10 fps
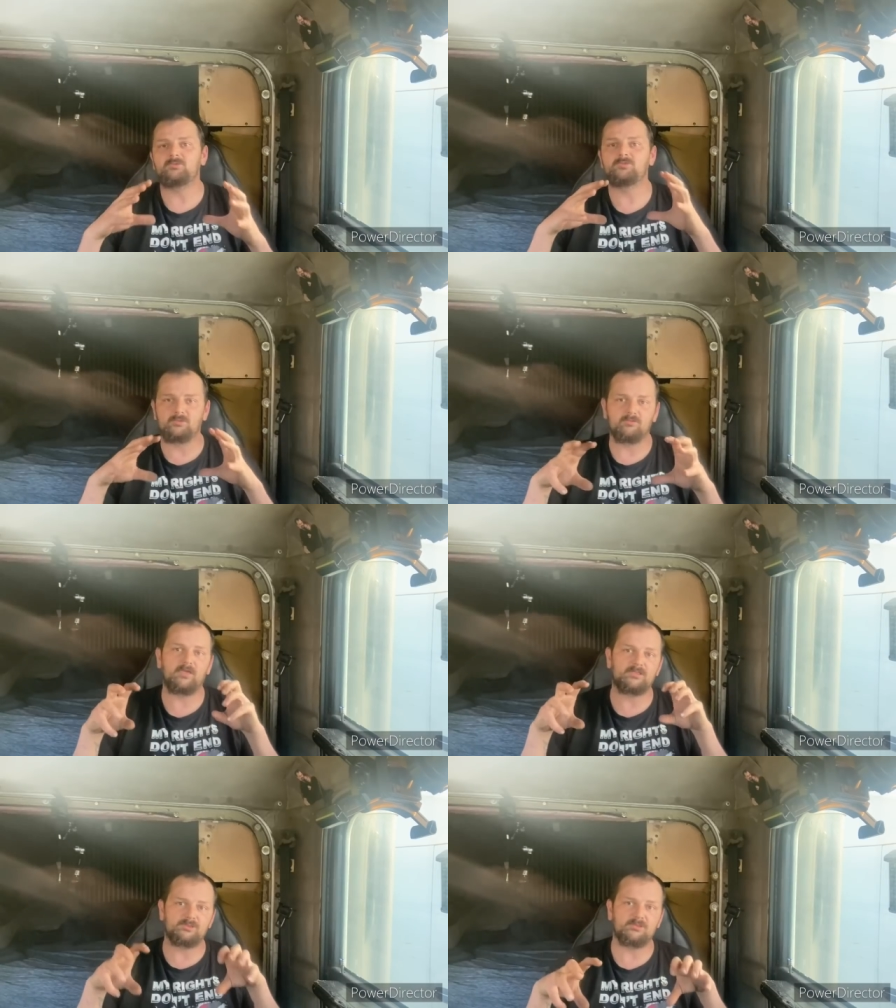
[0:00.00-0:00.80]

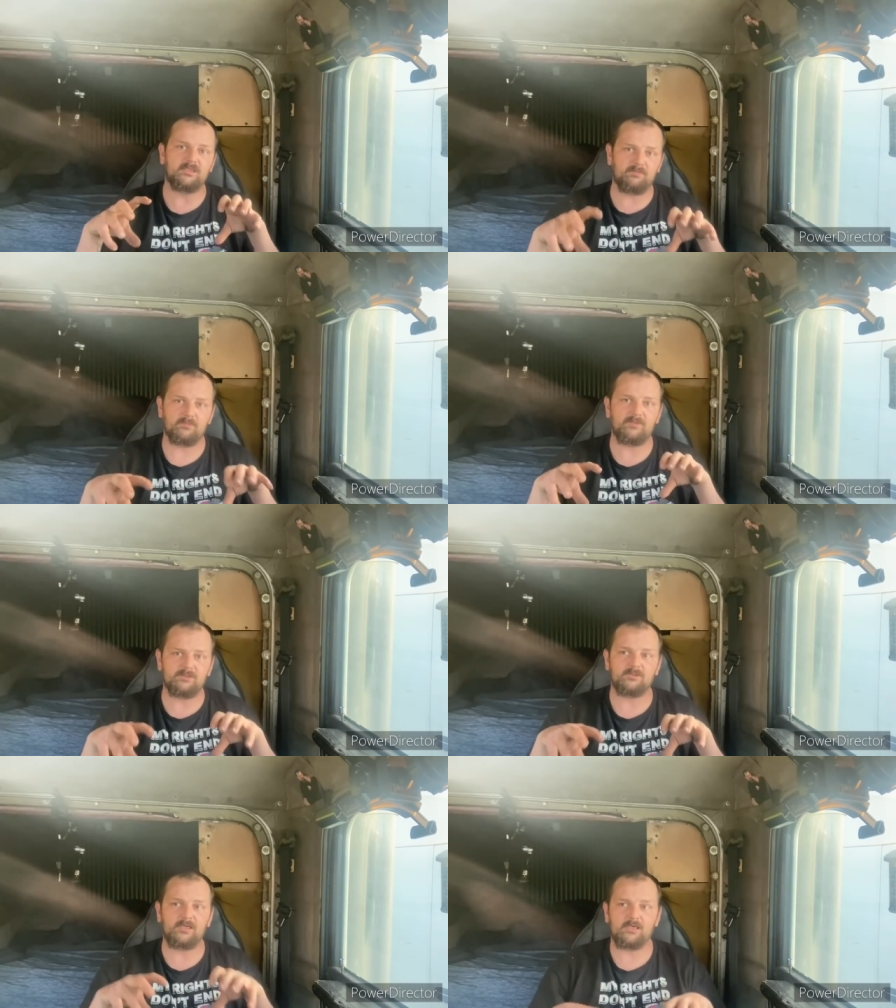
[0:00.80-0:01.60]
directs, you keep them in
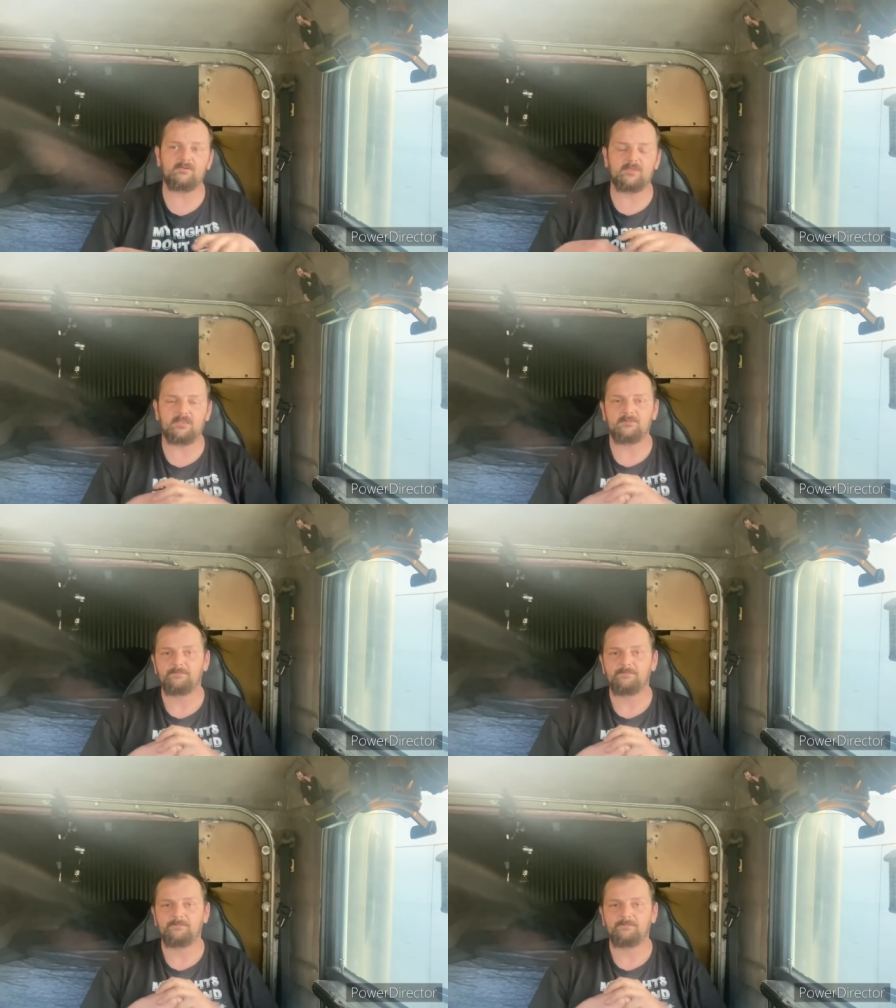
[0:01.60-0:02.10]
your area.